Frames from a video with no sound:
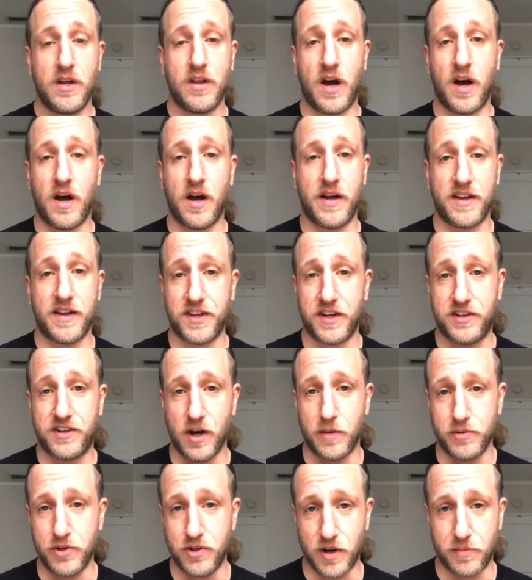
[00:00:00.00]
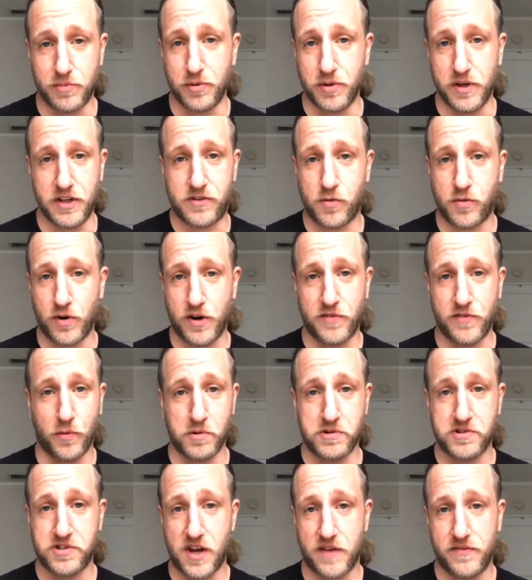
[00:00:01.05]
I think WWE
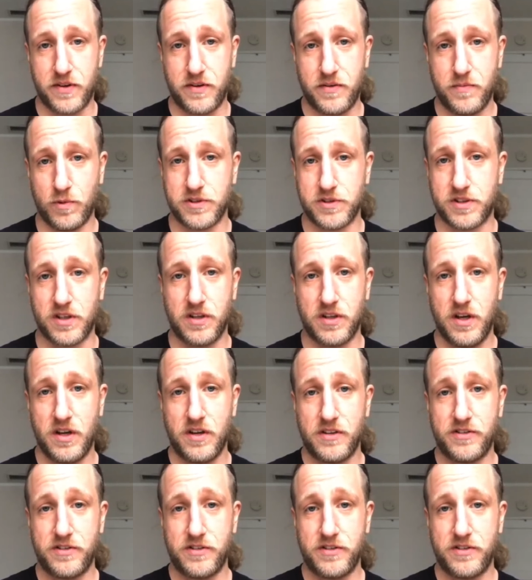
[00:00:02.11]
24/7 was a